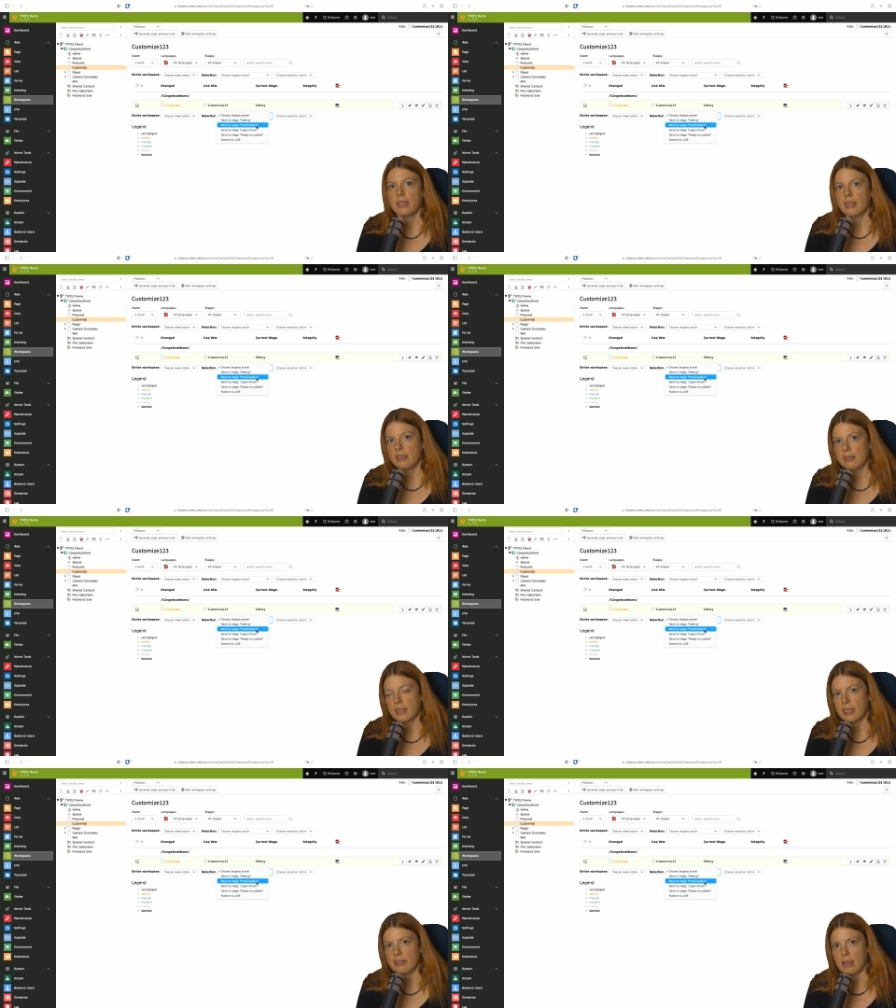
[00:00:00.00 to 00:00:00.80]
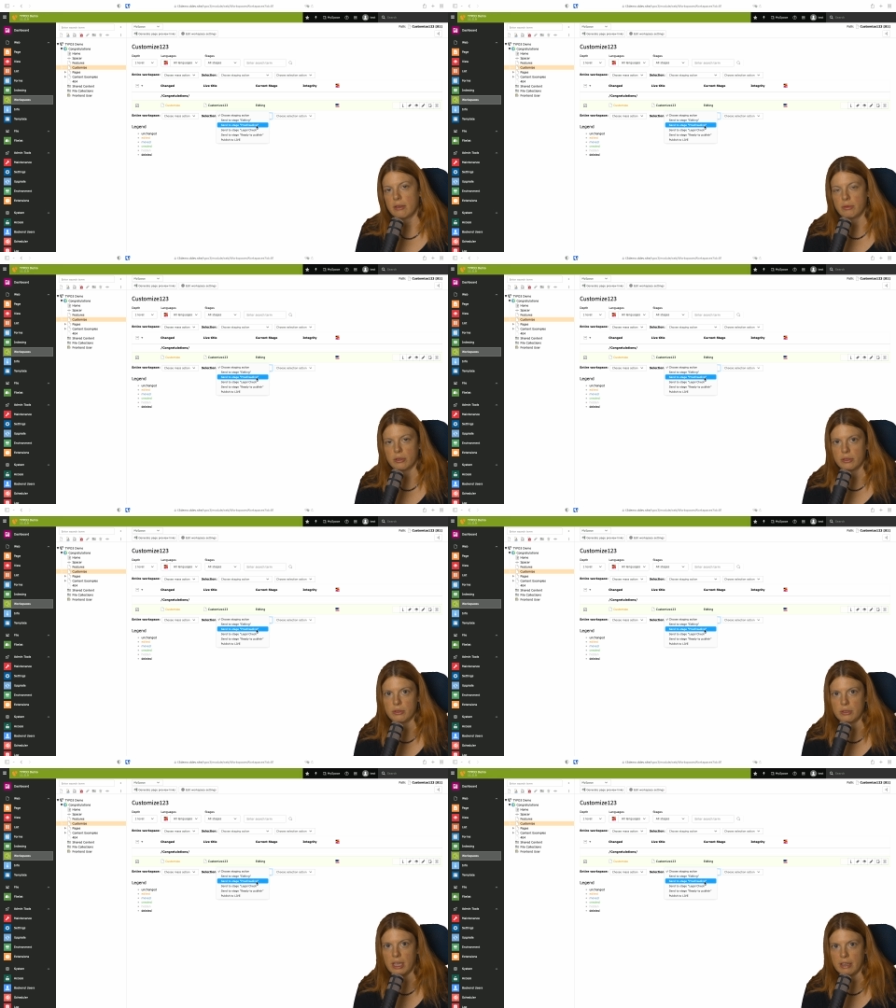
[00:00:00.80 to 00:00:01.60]
In this case, I want
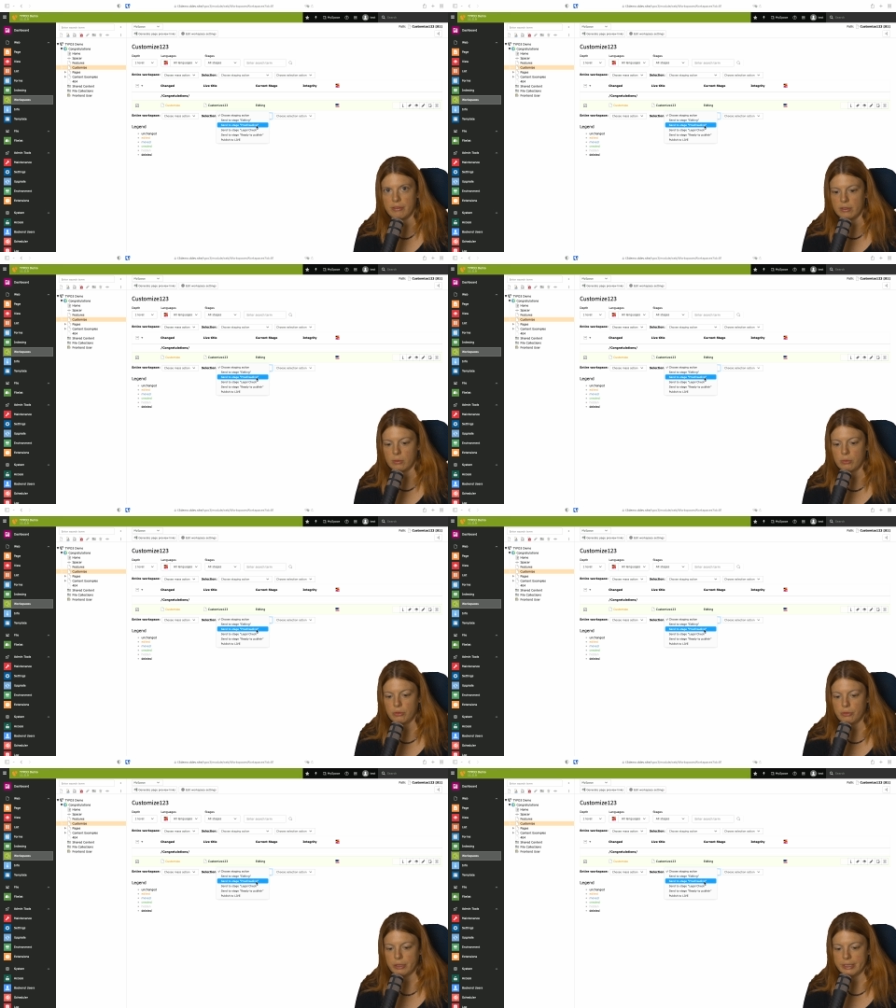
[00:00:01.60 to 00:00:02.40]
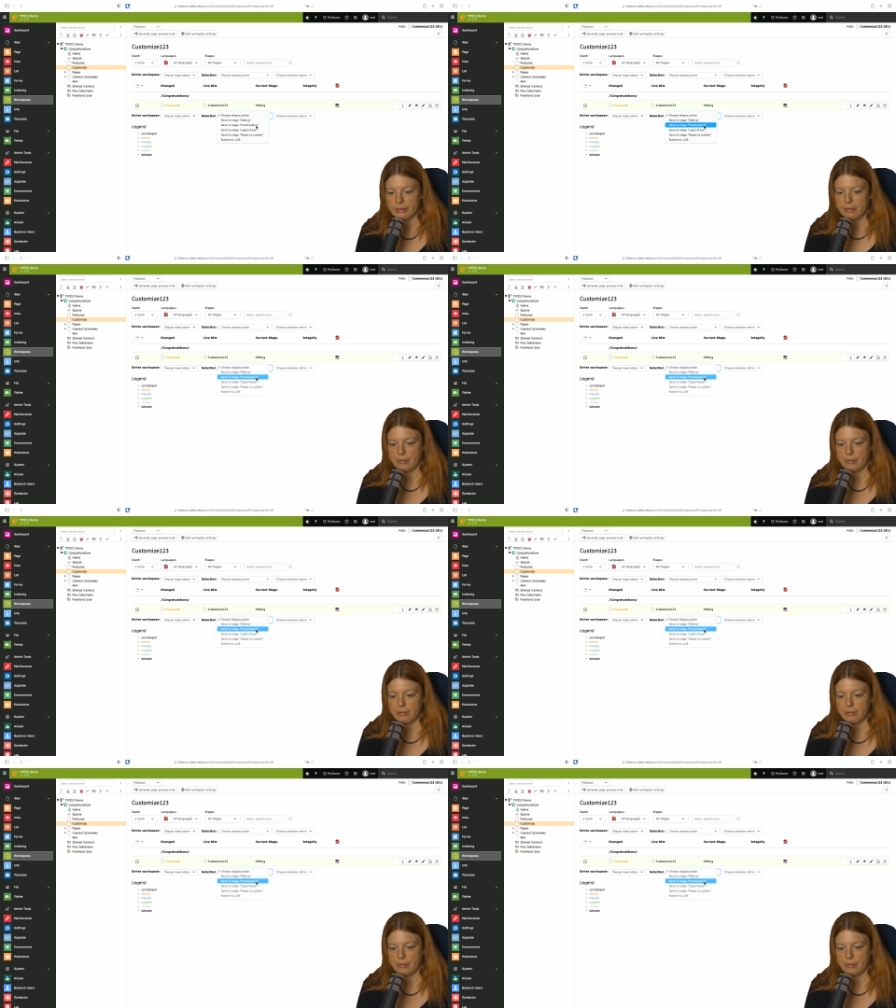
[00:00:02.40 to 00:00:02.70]
to have this proofread,